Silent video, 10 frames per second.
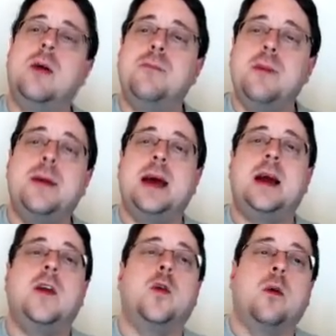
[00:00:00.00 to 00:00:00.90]

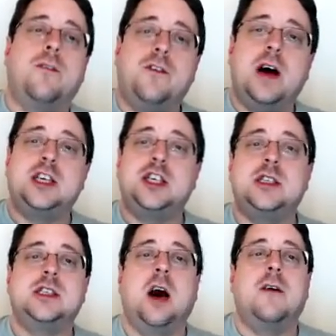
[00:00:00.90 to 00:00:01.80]
mimic the
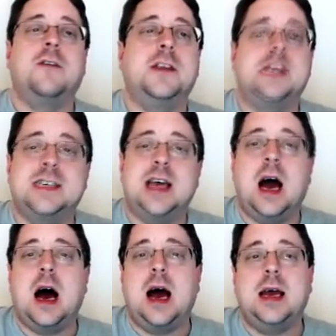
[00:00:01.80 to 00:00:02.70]
reflections of the
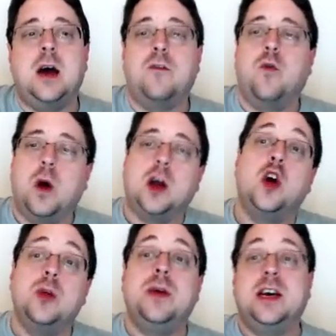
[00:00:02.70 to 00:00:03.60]
sky of what
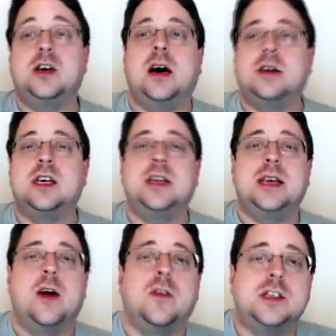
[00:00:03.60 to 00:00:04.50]
could be clouds on
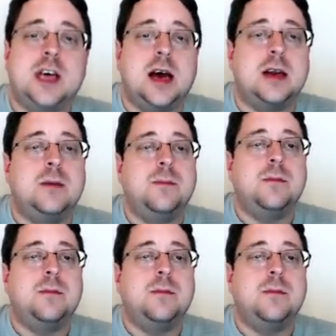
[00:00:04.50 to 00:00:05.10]
the other side.